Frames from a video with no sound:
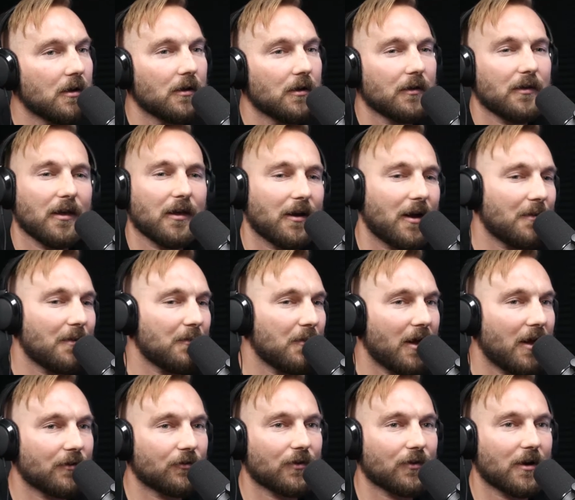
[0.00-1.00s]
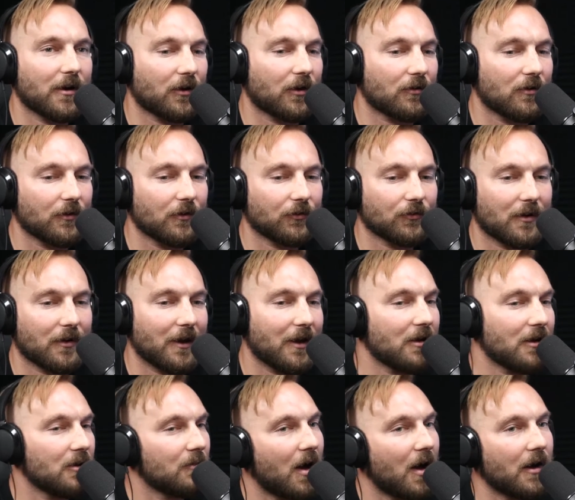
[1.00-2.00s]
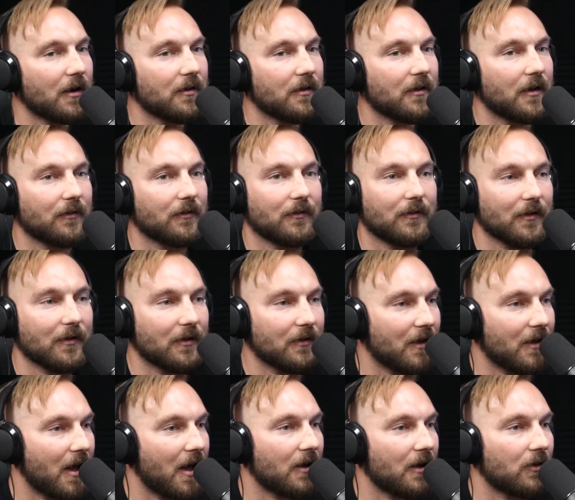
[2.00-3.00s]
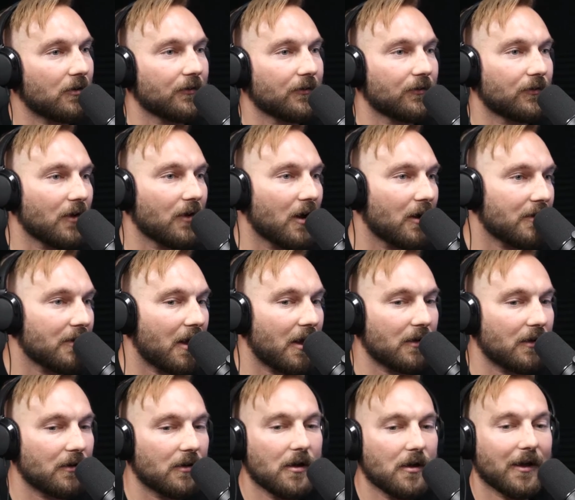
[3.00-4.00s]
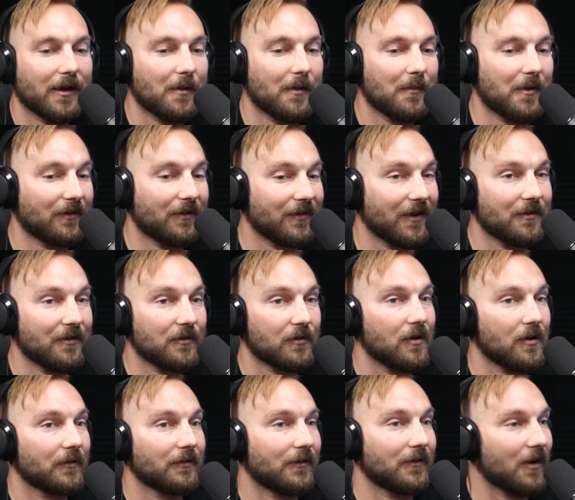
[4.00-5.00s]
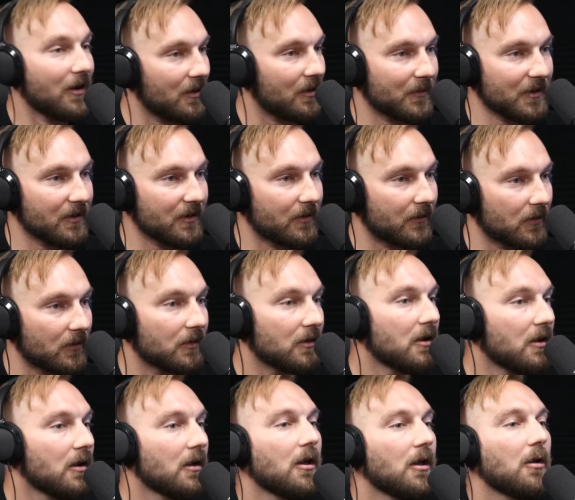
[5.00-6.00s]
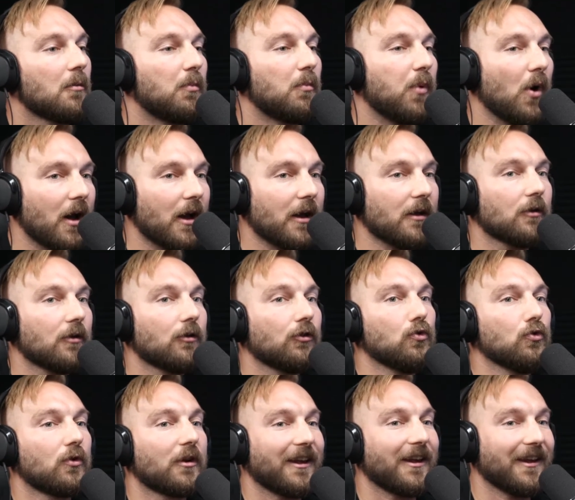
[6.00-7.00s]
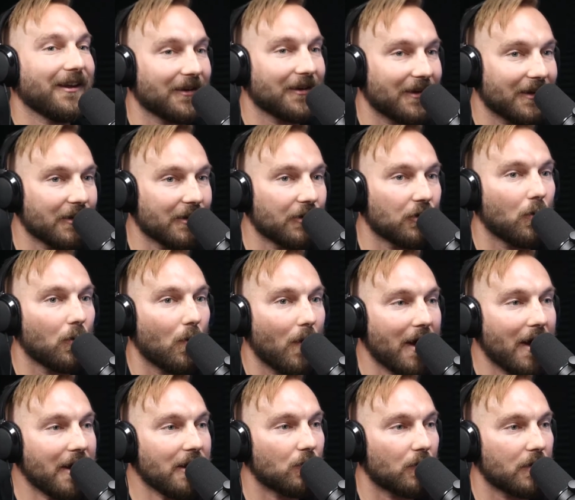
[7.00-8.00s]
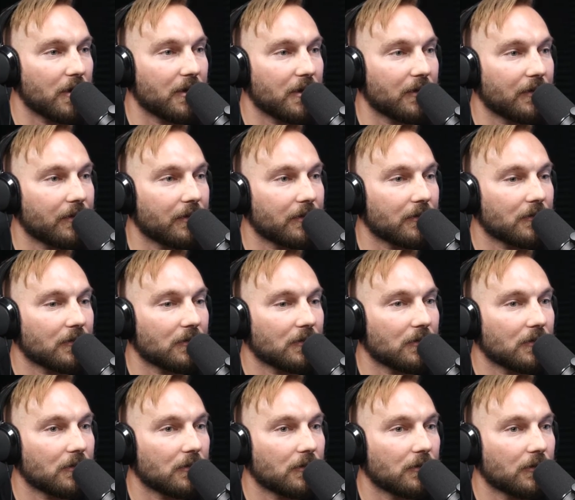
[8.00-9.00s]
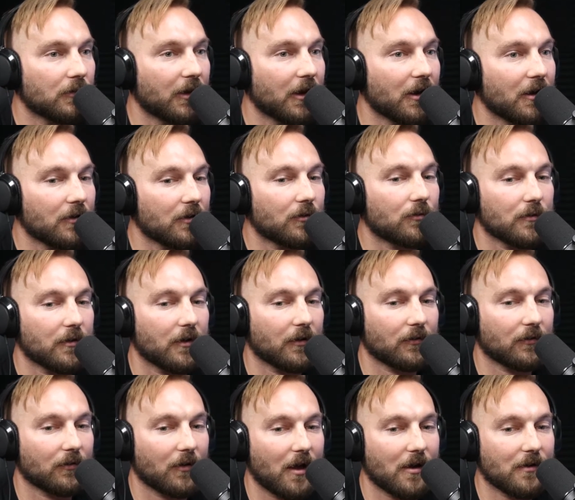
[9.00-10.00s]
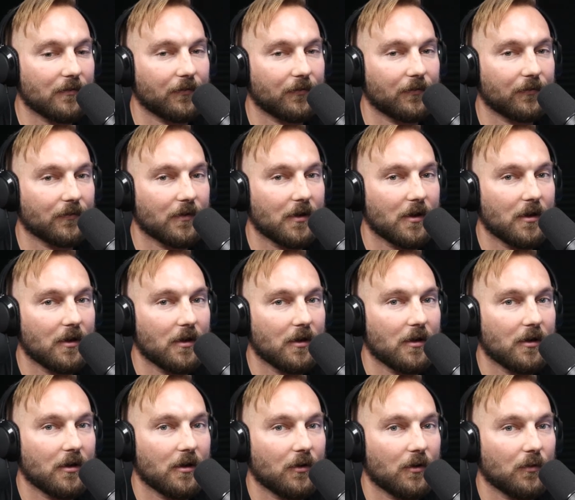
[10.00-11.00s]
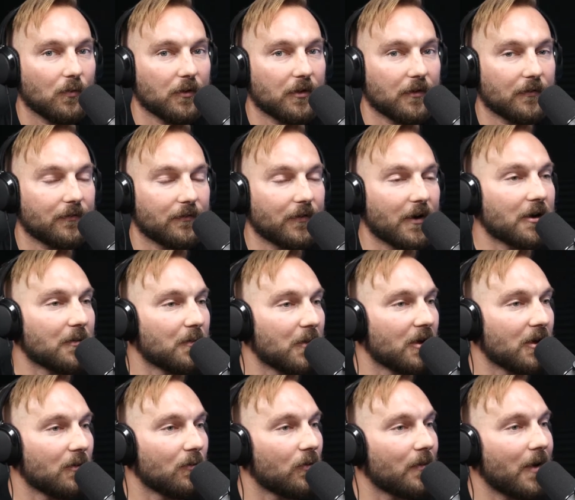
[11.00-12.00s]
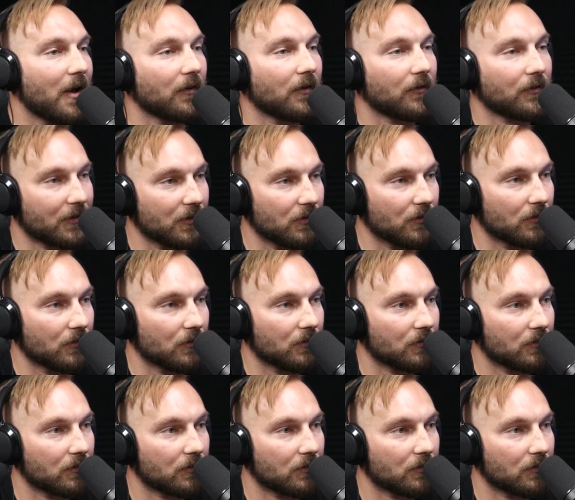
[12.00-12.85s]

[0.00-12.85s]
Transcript: Again, I'm not trying to crush on anybody that did that or just done that, and I'm not saying they're all dumb either. But you can get away with getting through this life with a very minimal amount of skills.